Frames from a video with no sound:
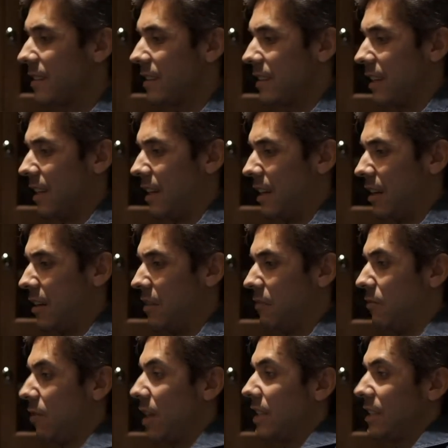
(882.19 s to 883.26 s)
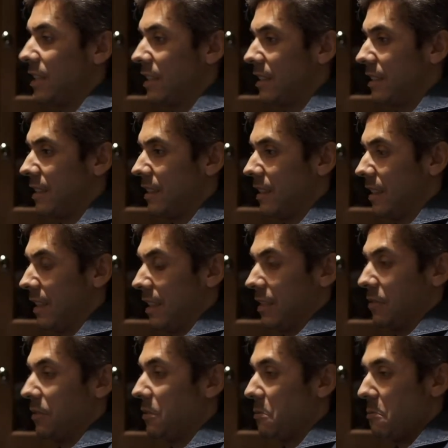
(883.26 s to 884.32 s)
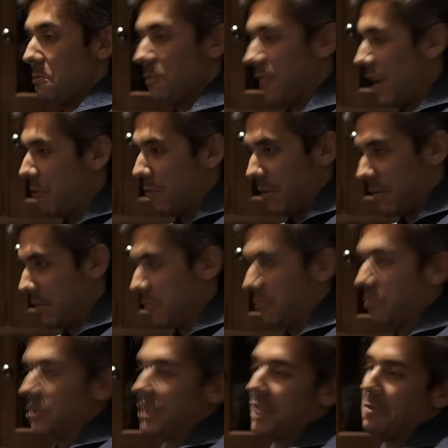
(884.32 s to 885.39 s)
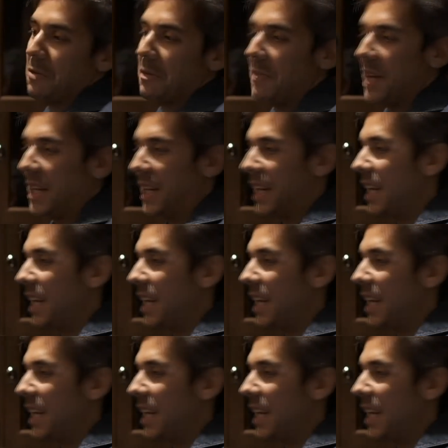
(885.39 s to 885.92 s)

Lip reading: For us is our main